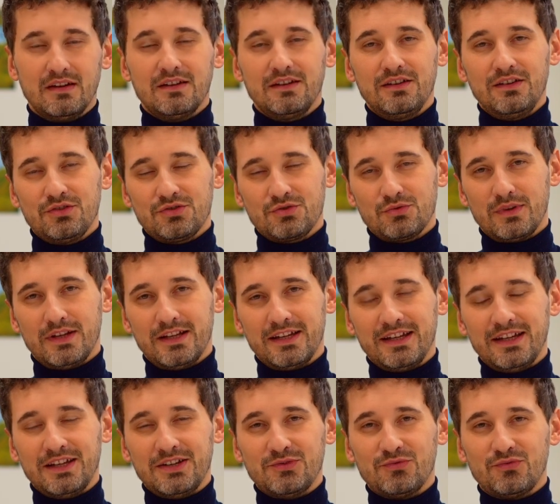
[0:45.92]

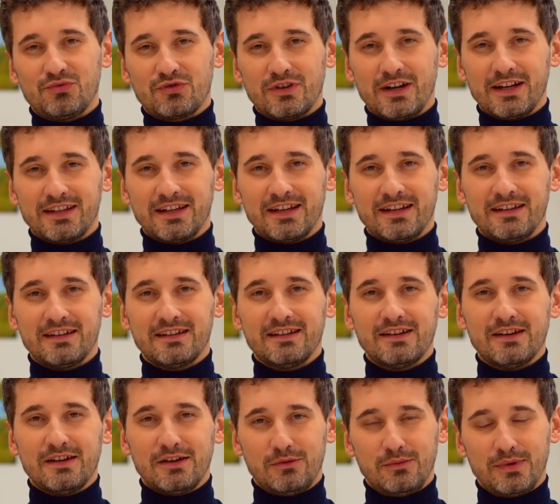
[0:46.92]
Usually in Friday
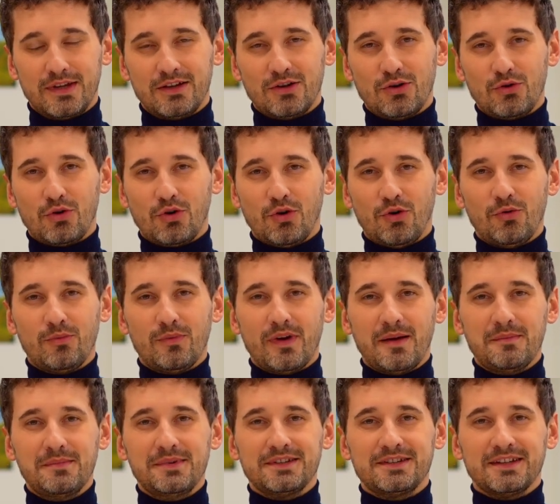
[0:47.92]
we go home
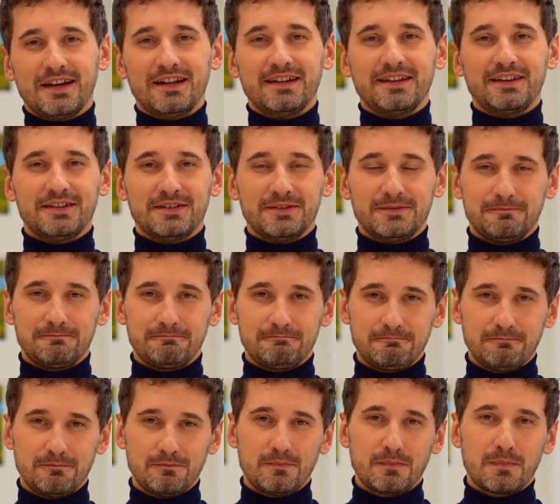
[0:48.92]
a bit earlier.
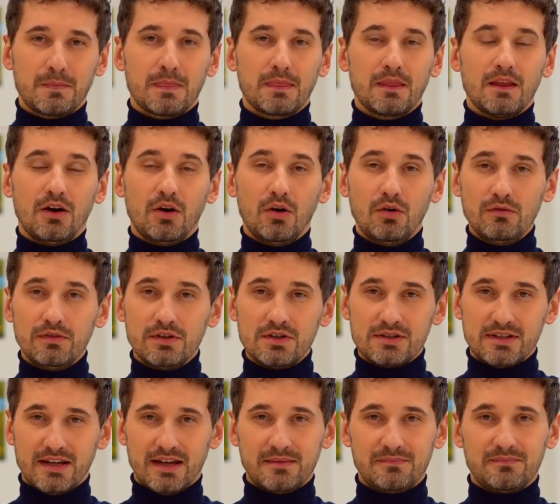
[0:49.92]

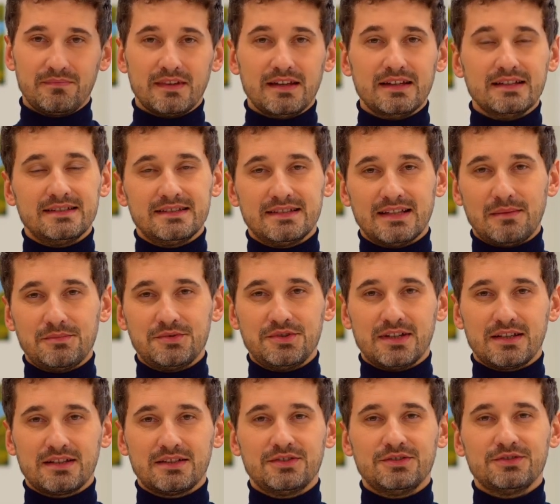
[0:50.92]
Overtime is
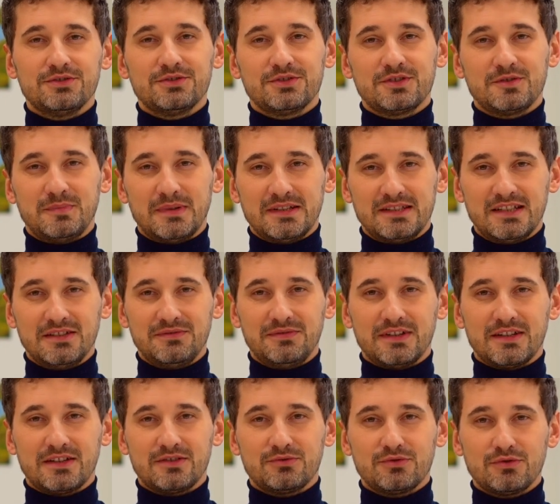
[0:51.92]
subject to
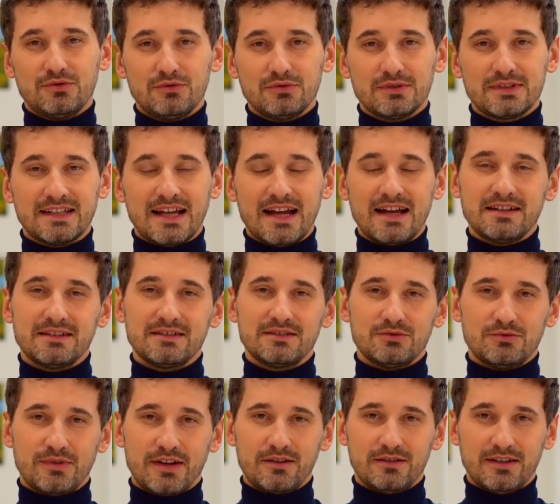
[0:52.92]
specific rules and
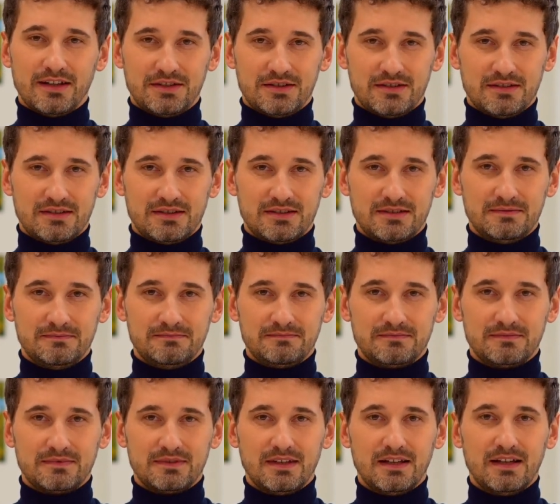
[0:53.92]
regulations.
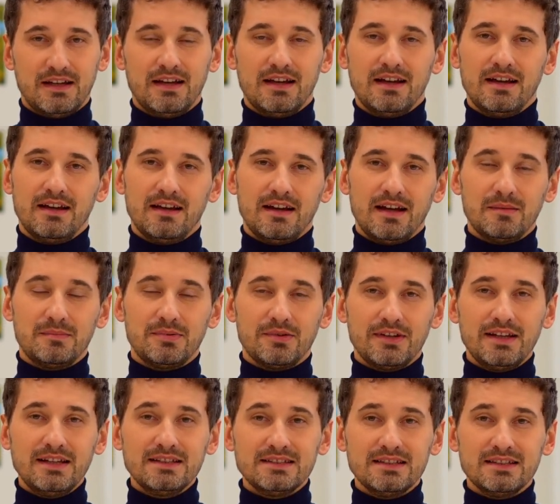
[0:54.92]

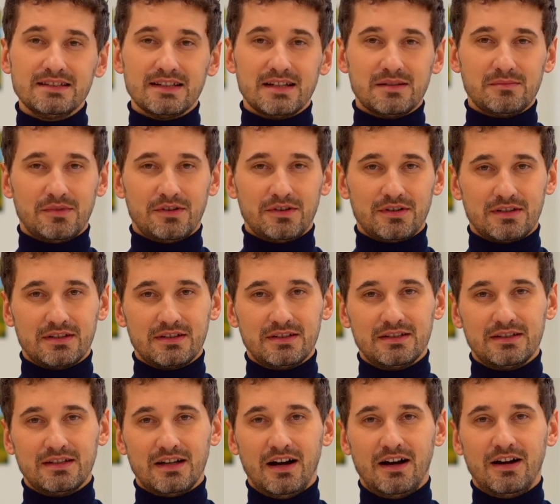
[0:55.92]
Employees in Denmark
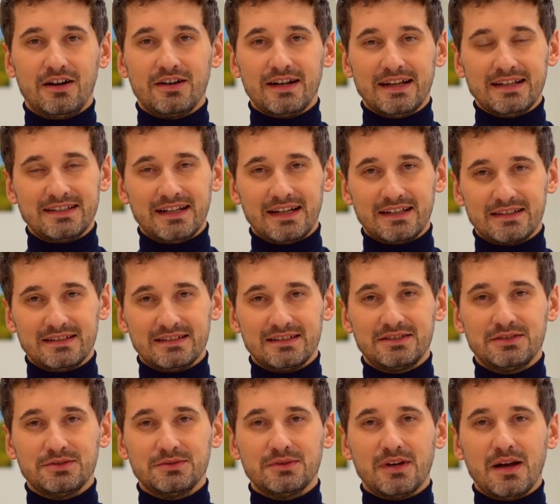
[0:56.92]
are
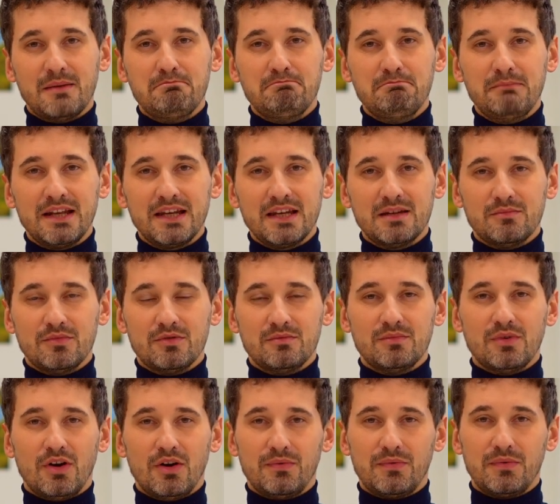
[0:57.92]
entitled to a
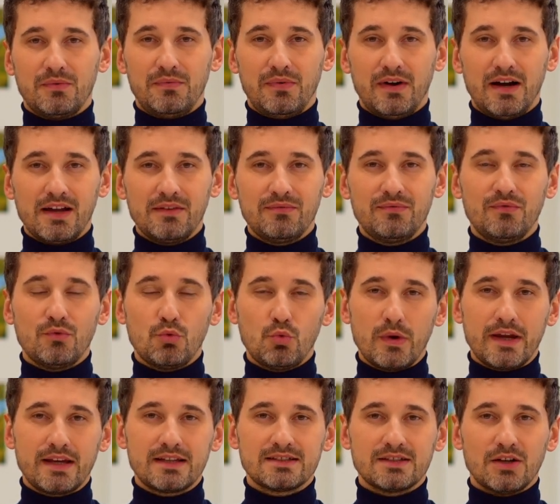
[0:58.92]
minimum of 5
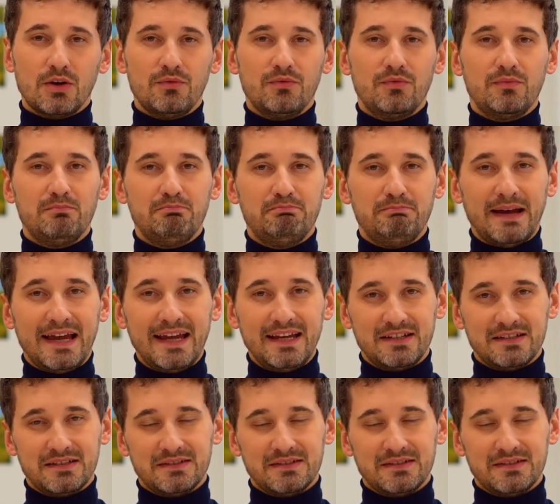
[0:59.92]
weeks of paid